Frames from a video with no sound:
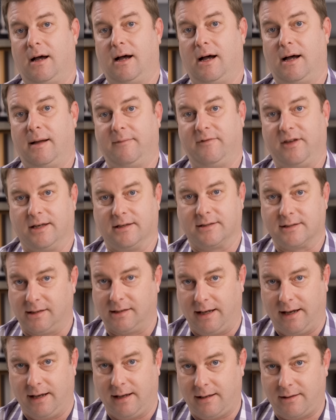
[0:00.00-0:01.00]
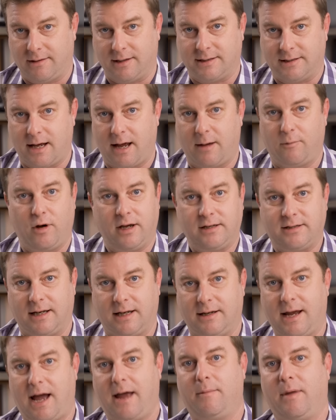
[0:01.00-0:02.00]
obviously the
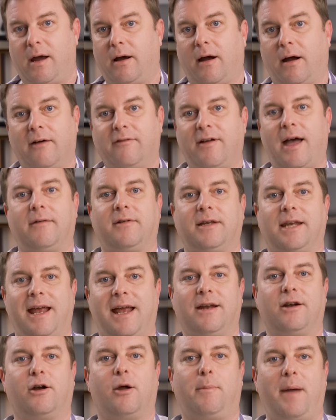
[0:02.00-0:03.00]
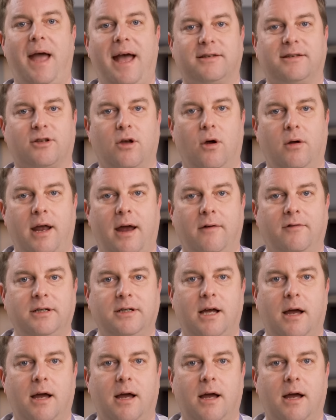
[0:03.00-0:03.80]
time-wasting nightmare of having to enter a passcode every